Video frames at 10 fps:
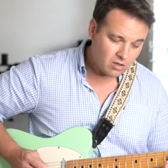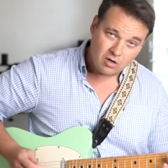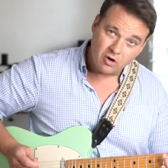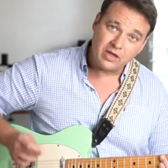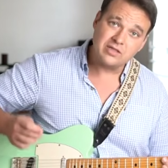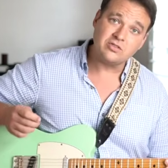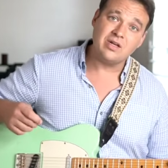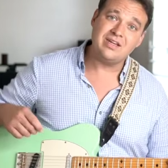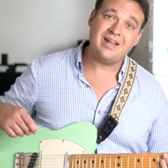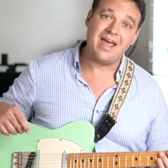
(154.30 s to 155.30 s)
Okay, so
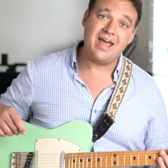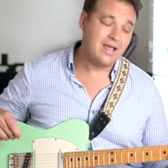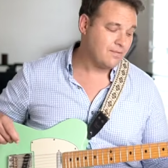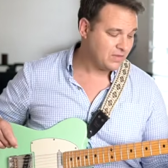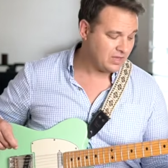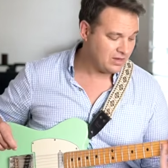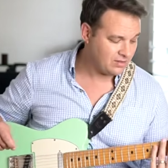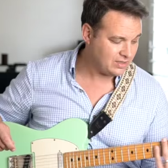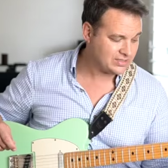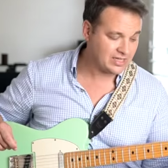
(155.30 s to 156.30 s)
I did A, and
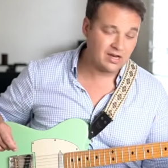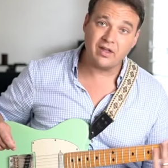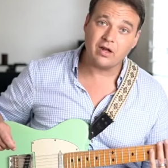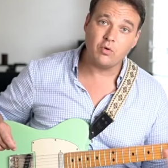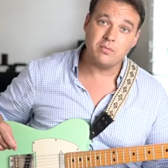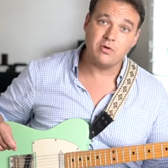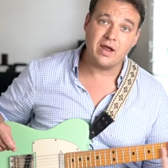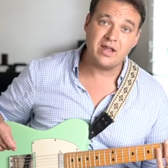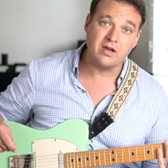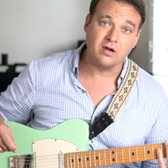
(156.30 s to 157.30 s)
it's kind of like I want to be
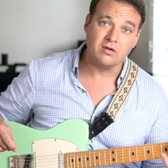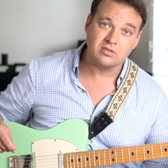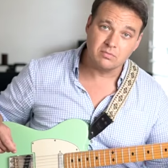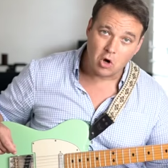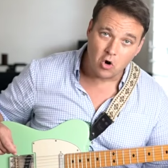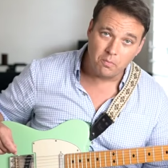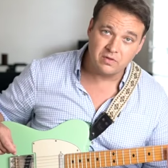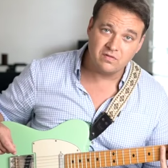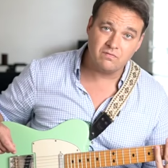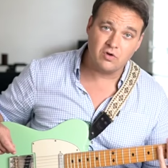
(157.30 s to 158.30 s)
right here. Some
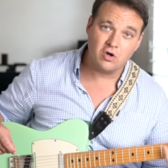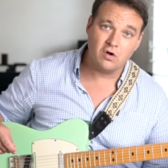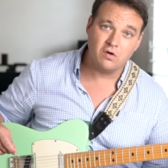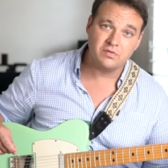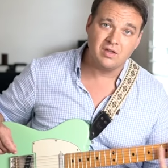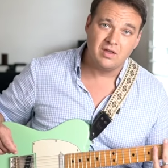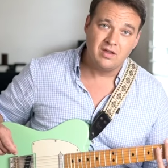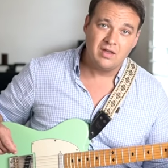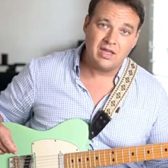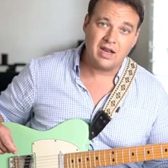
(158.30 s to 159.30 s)
opens involved,
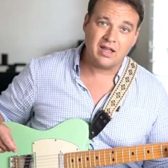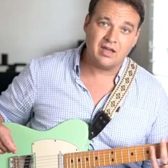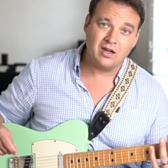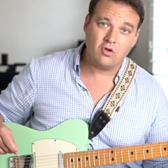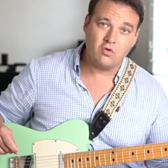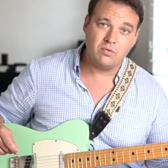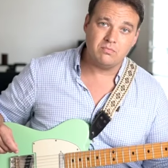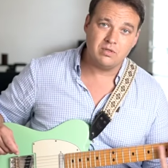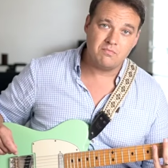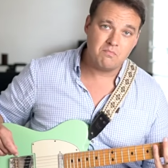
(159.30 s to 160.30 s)
and I kind of go
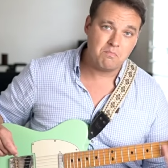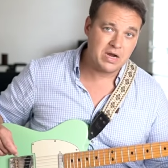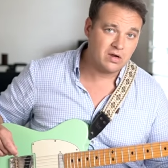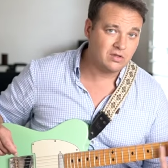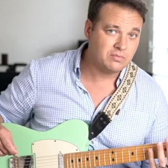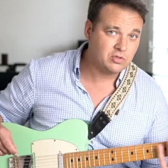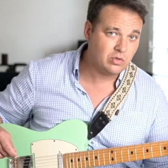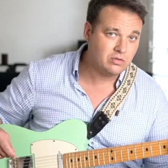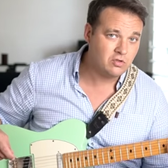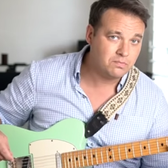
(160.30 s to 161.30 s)
barely in
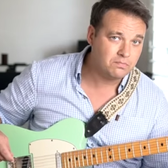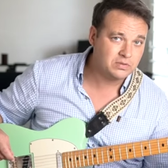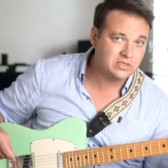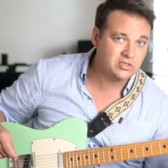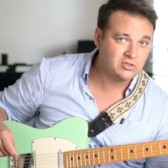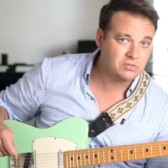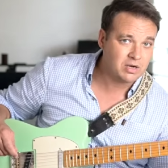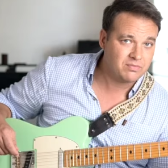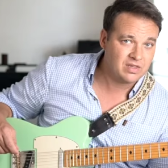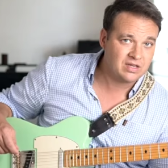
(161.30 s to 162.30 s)
between 2 positions, but
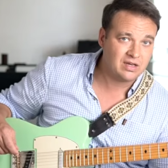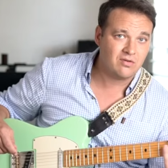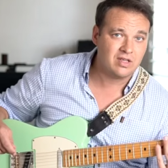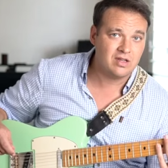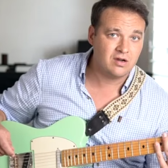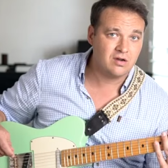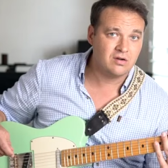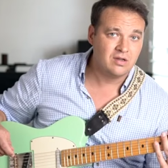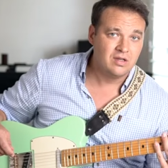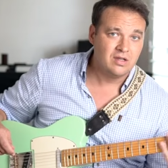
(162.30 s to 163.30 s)
I'm thinking down here,